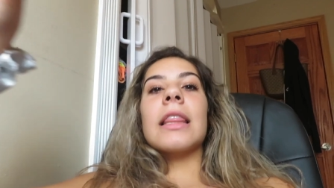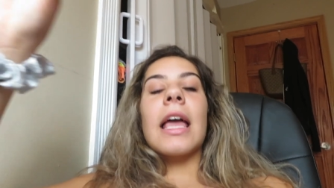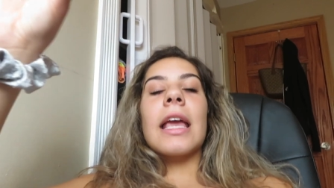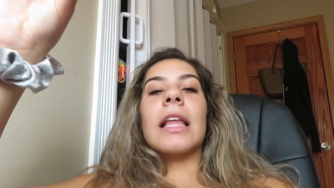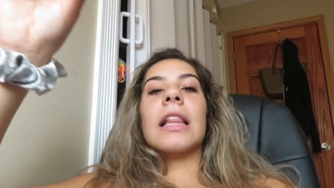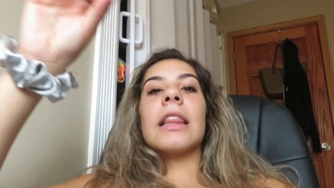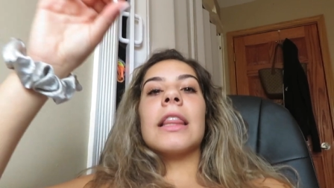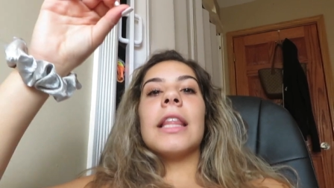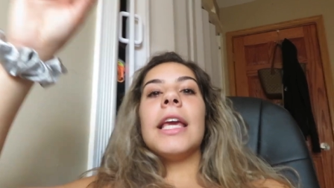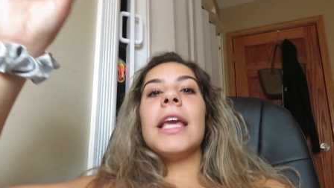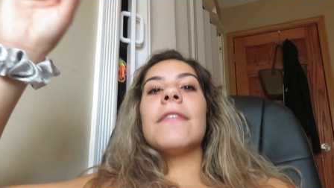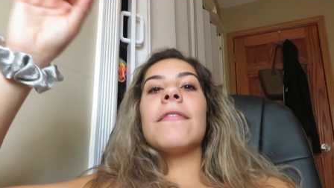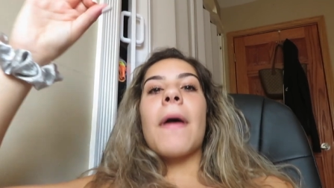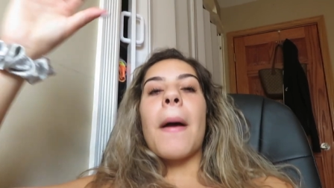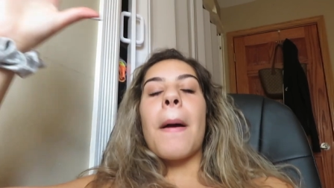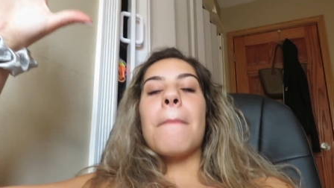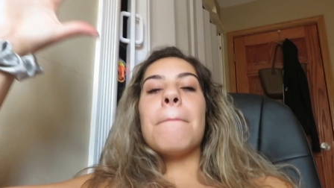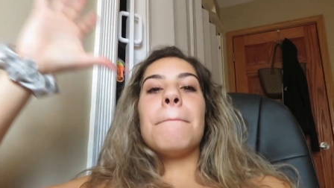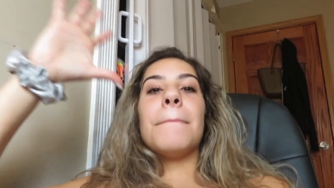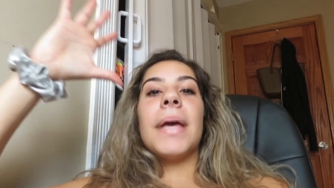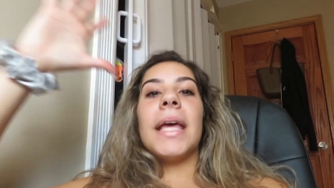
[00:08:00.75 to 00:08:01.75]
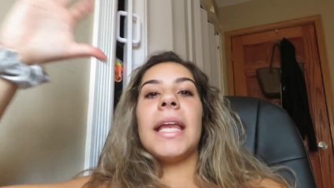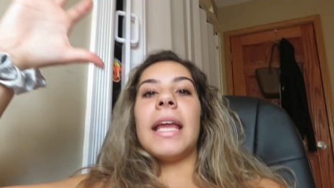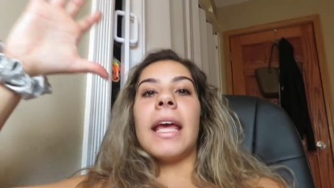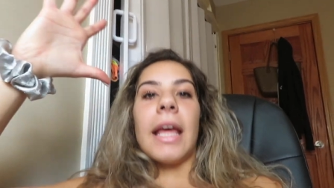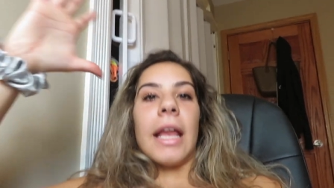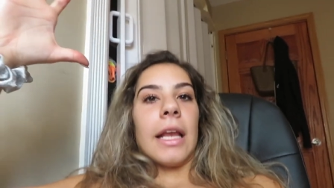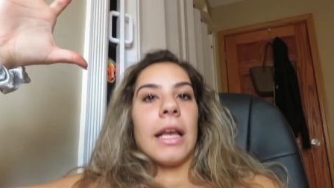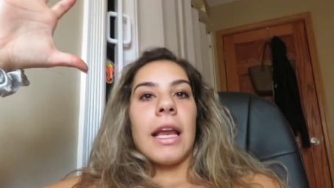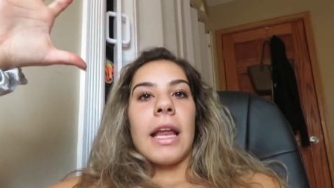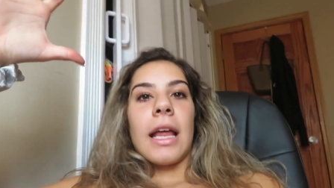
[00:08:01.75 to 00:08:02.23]
like leave a
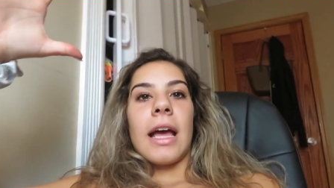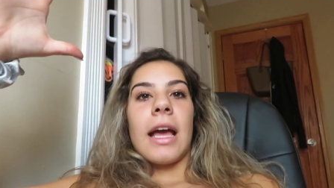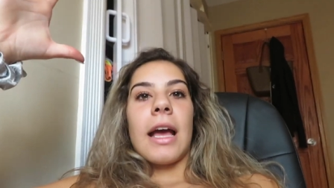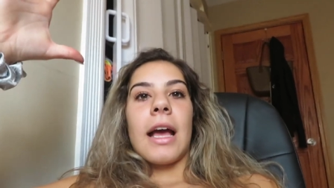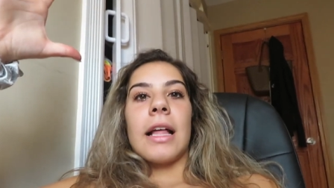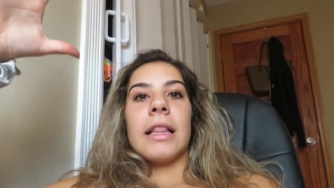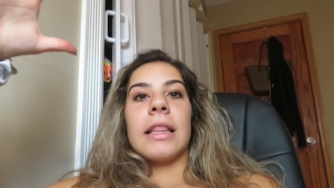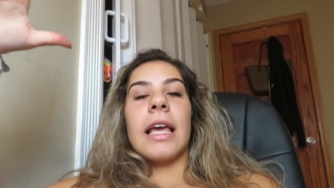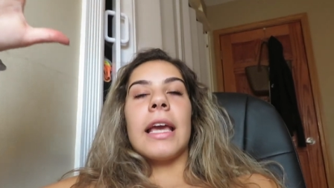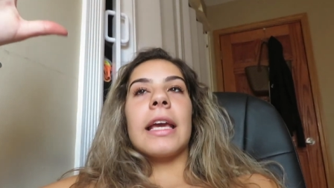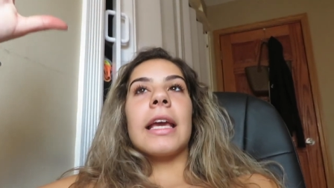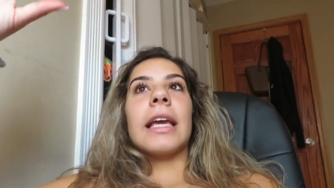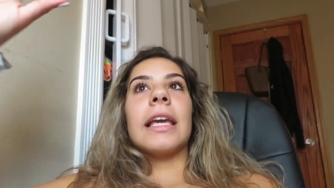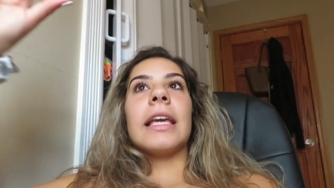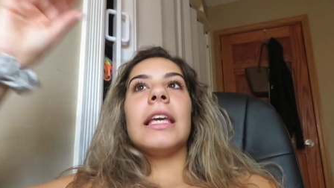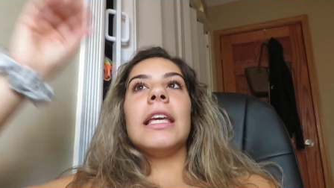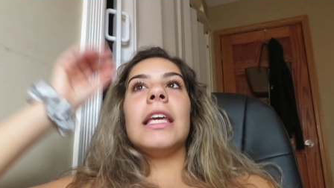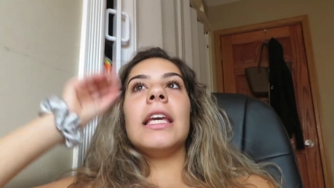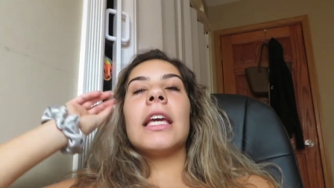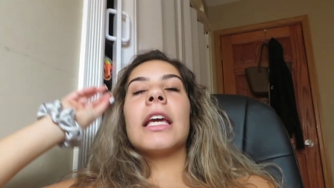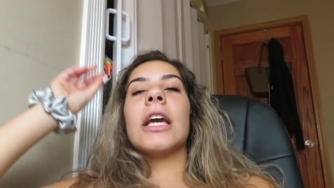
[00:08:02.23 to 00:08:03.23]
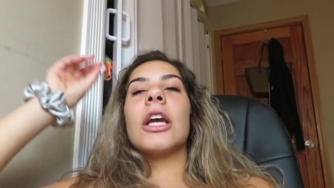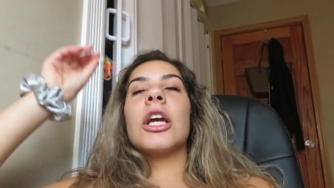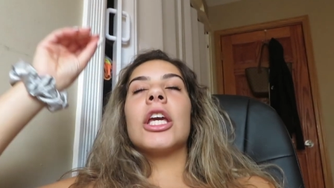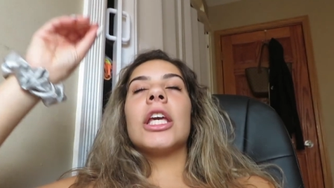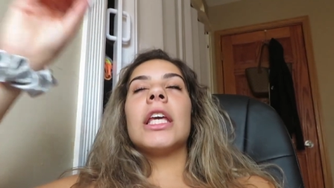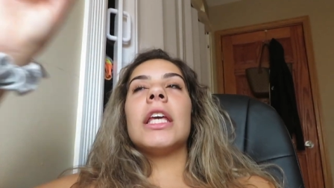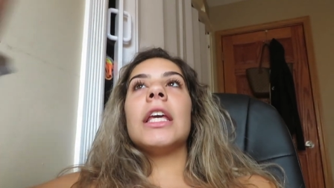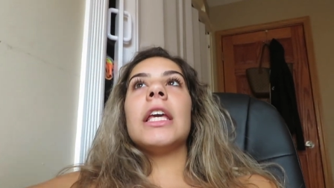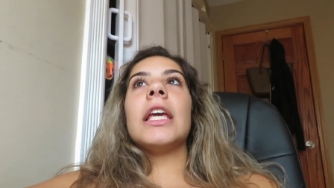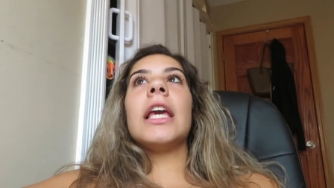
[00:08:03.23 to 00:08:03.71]
minute. Like he
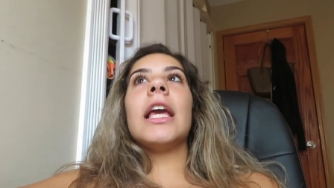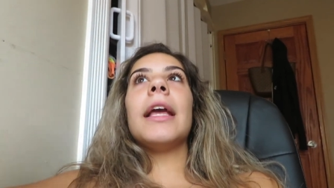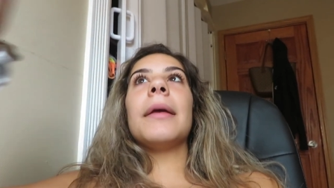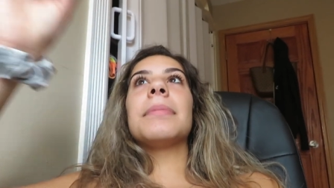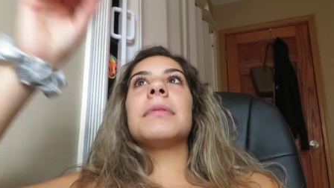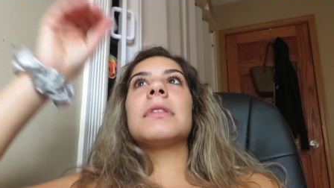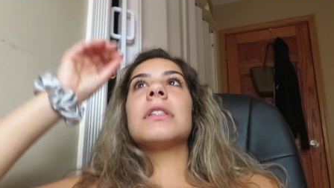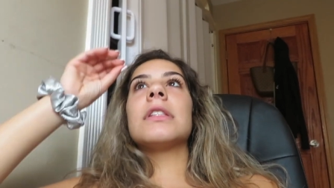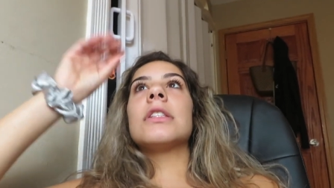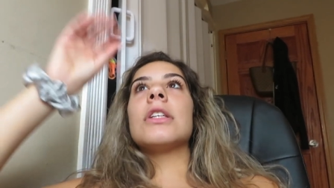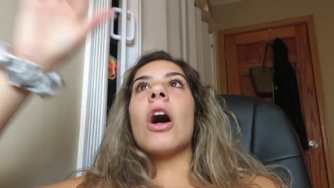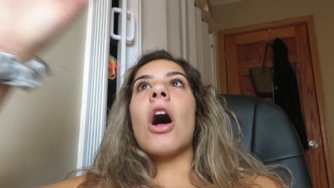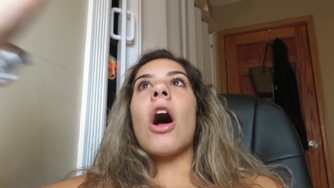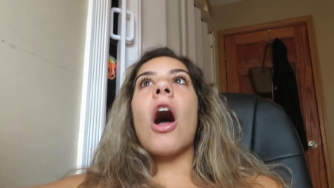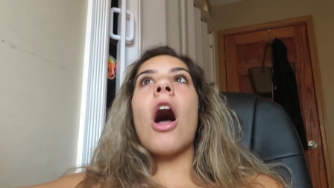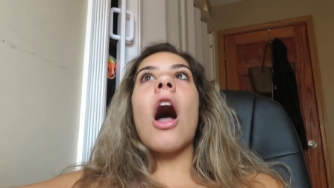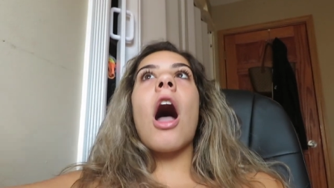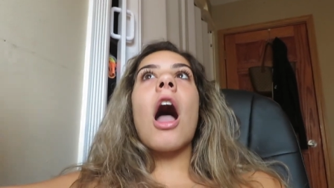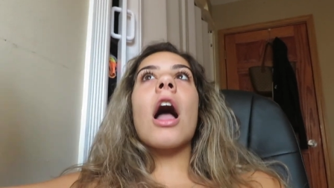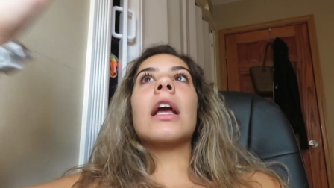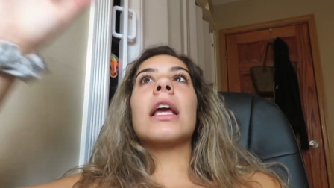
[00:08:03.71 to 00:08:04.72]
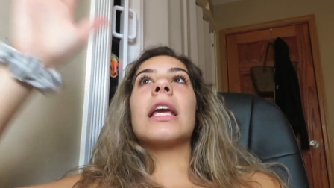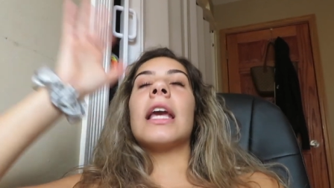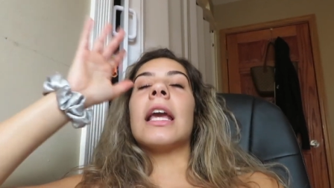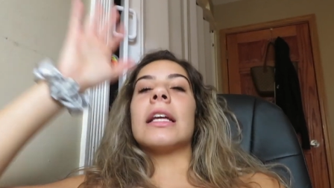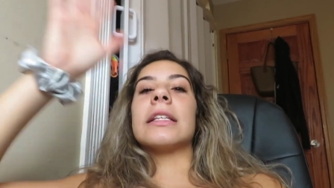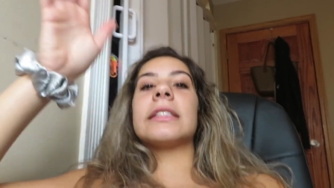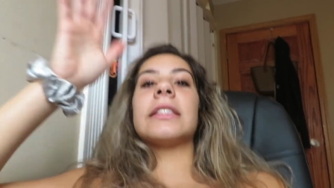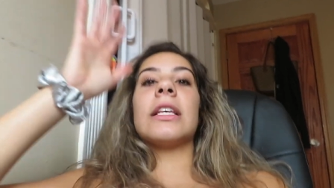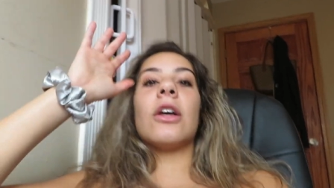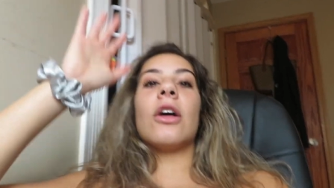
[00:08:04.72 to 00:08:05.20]
keeps
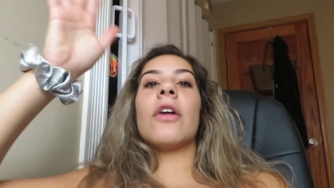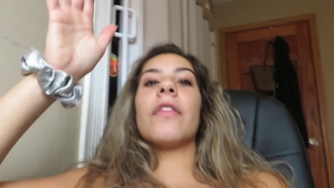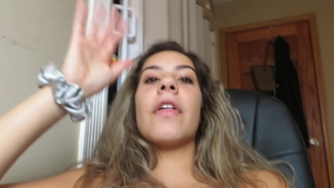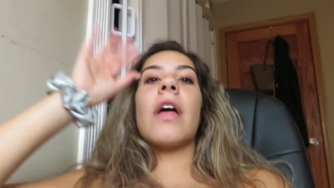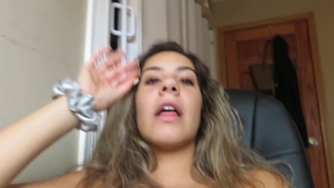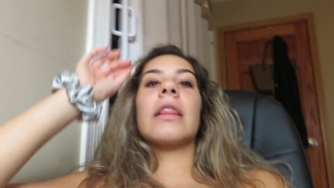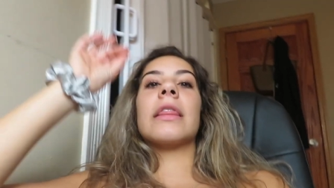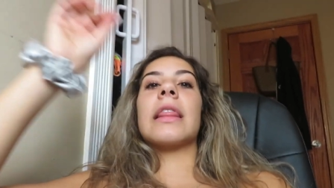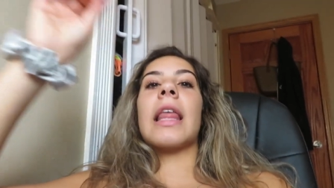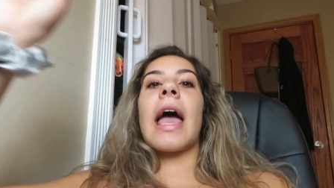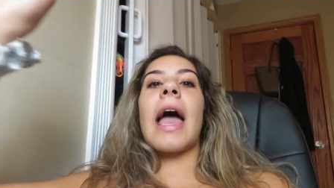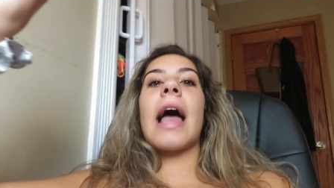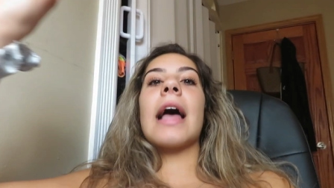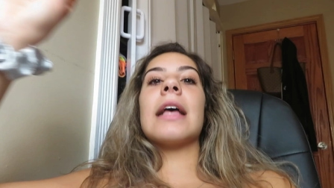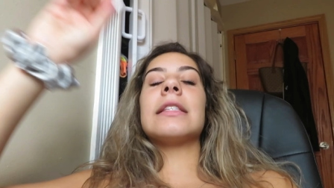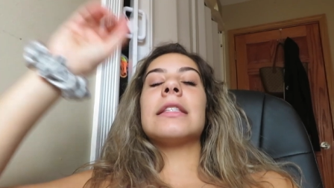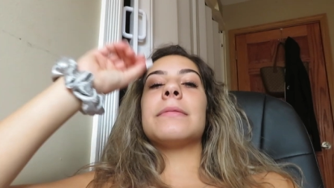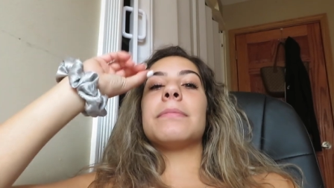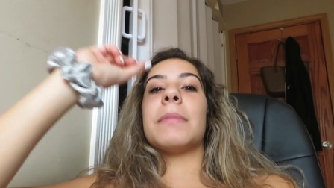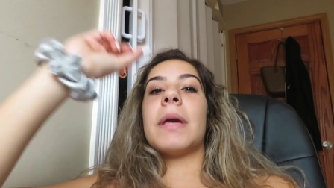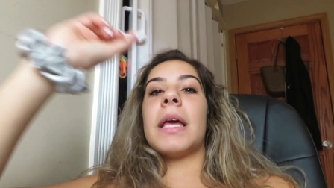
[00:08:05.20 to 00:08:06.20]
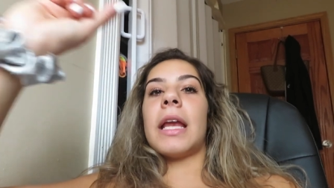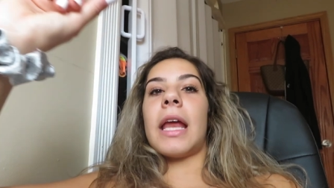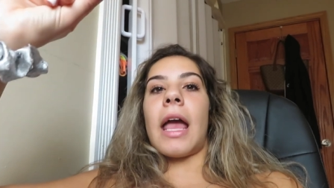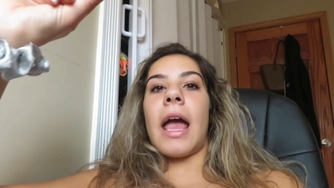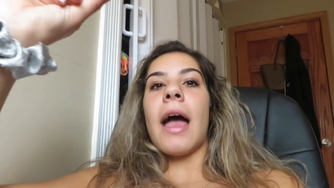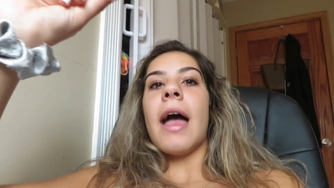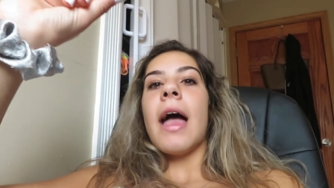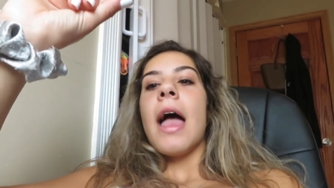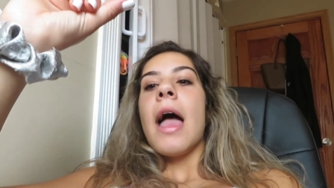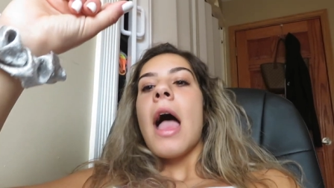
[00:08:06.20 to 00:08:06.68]
talking till the last
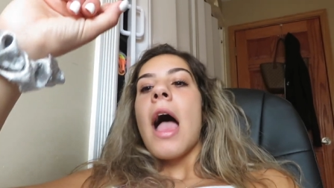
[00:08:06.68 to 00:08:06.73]
minute.